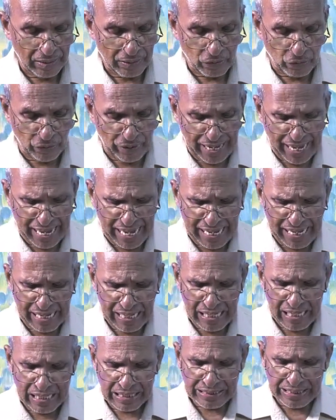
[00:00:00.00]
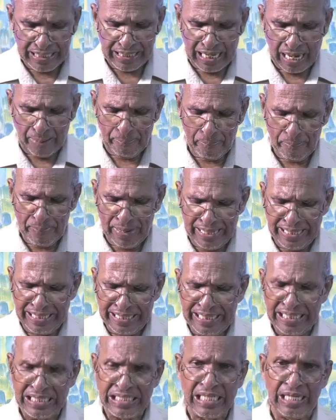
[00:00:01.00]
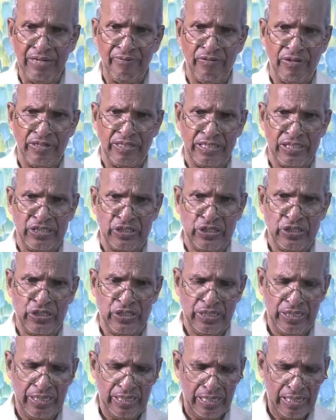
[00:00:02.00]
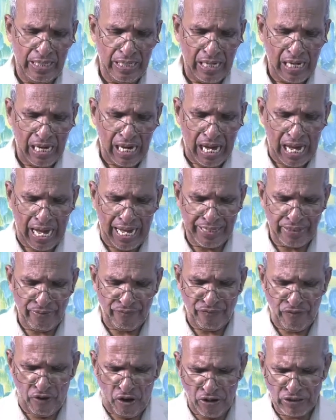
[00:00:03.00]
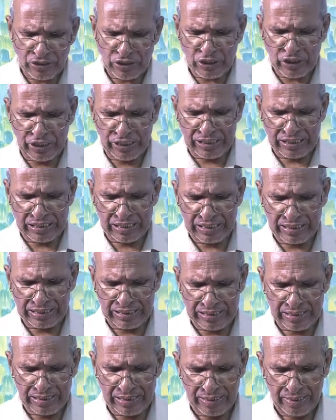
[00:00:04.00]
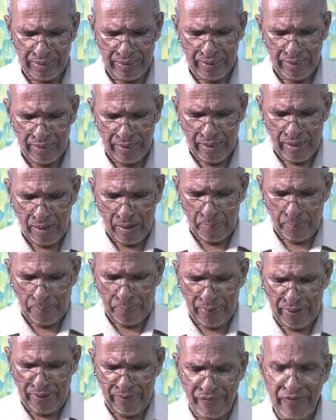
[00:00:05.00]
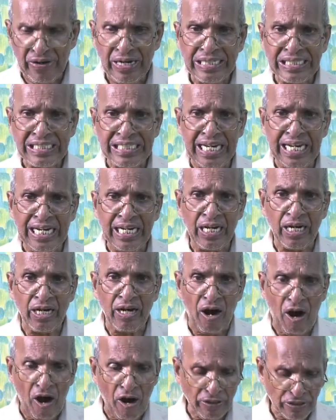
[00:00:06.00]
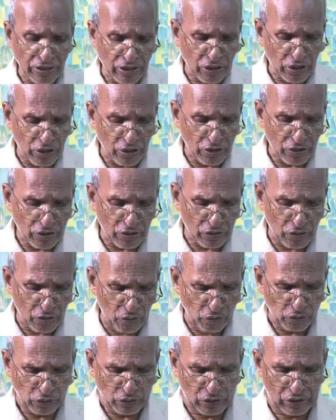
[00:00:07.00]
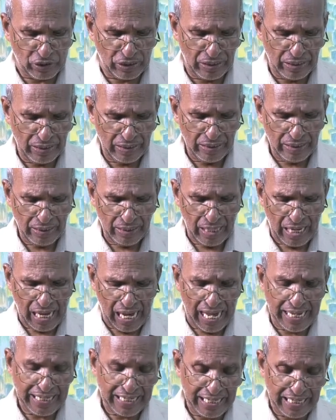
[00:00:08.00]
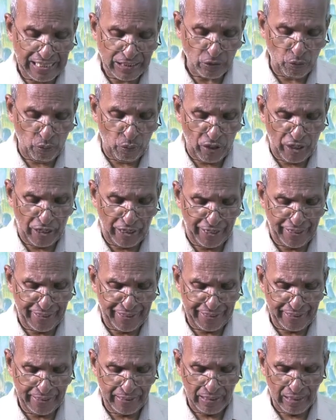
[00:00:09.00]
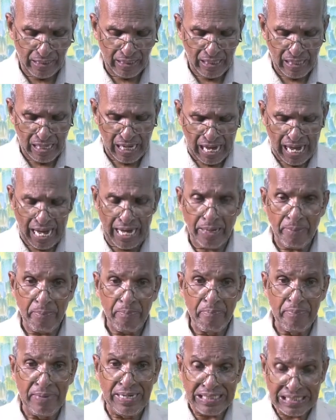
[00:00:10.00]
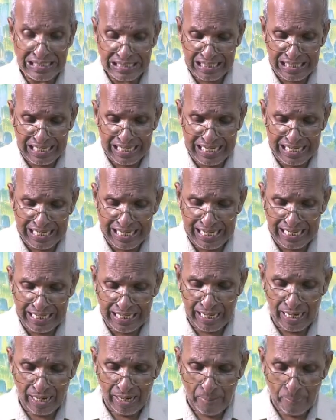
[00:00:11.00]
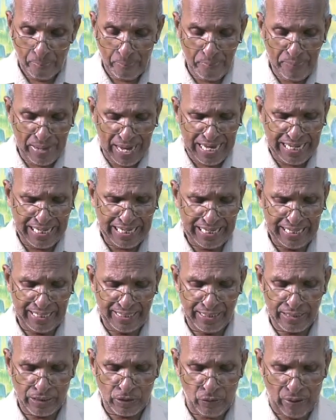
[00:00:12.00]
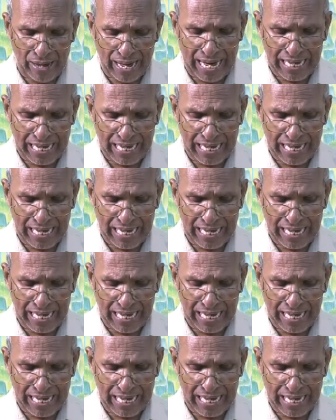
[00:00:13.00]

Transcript: Today, there are many deceivers and false teachers perverting God's truth and His word and misleading many to